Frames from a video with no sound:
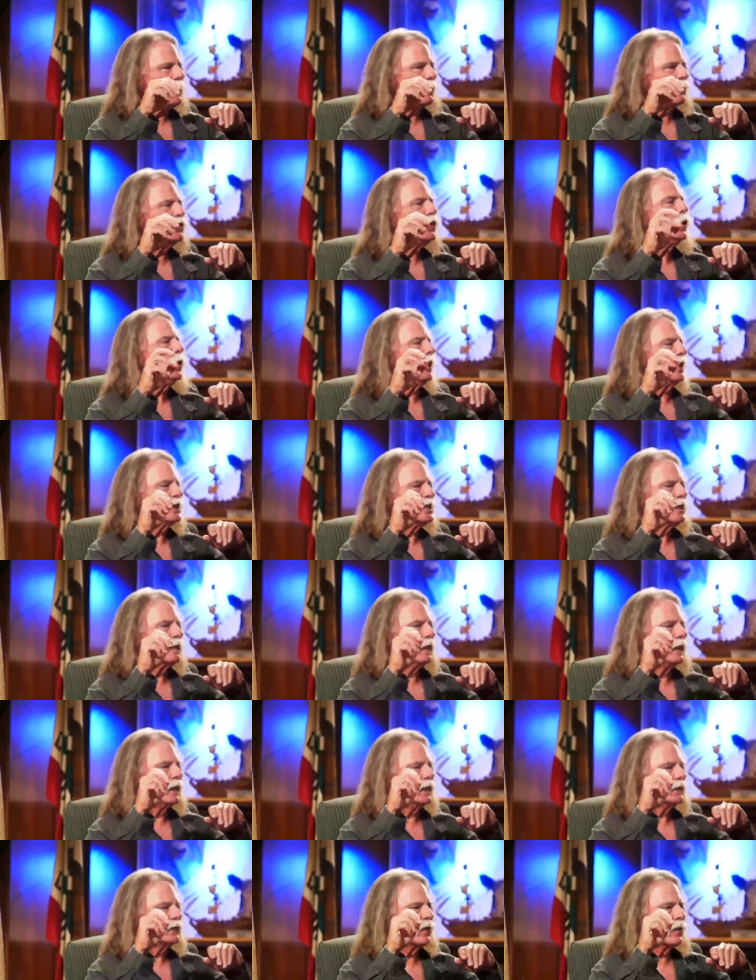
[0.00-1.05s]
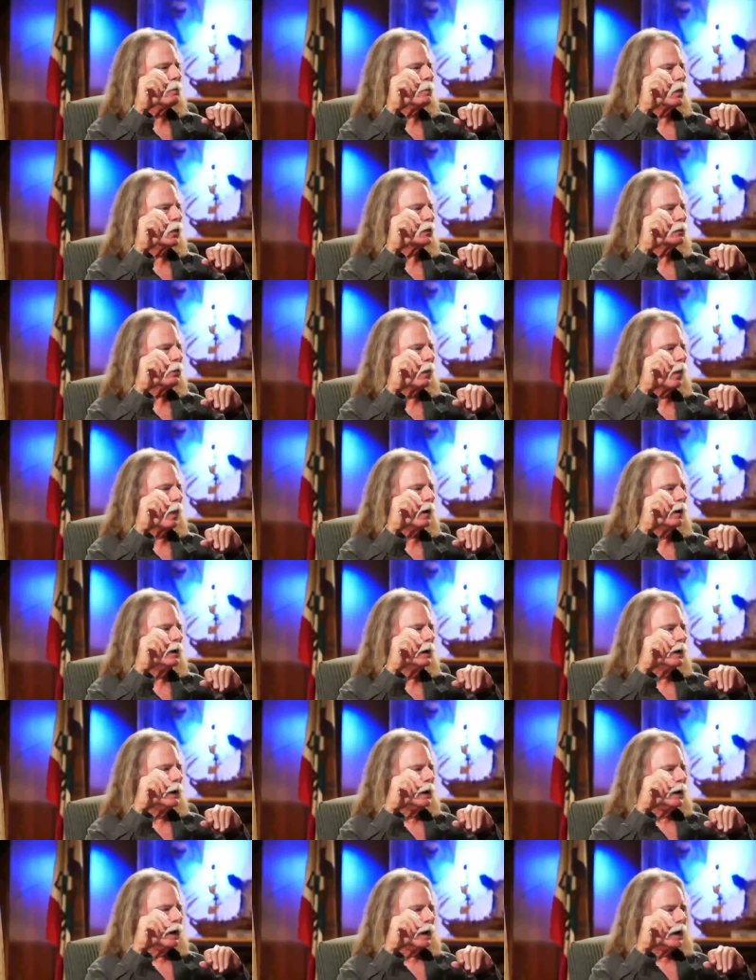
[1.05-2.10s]
tourist things for the most part.
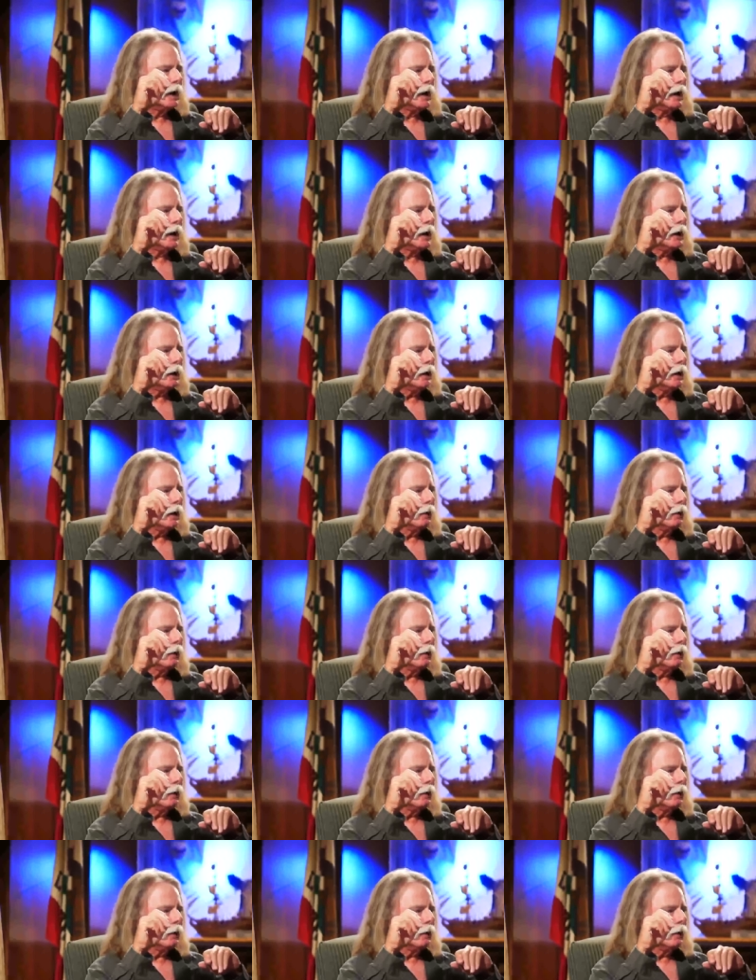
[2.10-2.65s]
Uh,